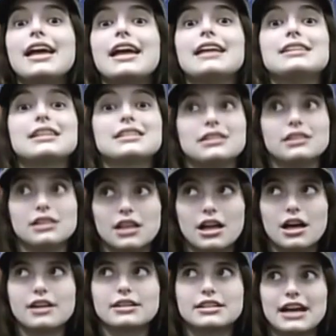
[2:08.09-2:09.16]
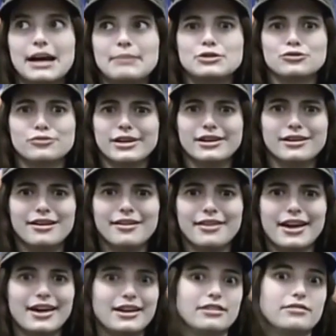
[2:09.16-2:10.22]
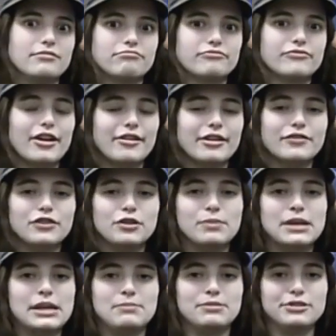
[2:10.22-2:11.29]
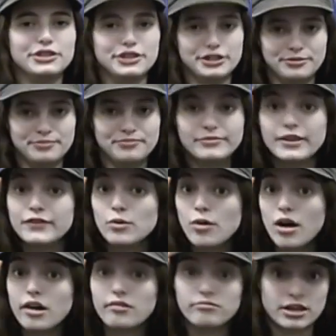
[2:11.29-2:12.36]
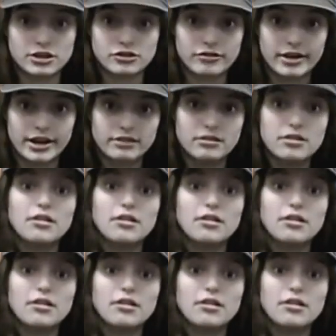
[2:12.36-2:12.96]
it takes a lot of time to read all that, and very few people do. If you are, that's great.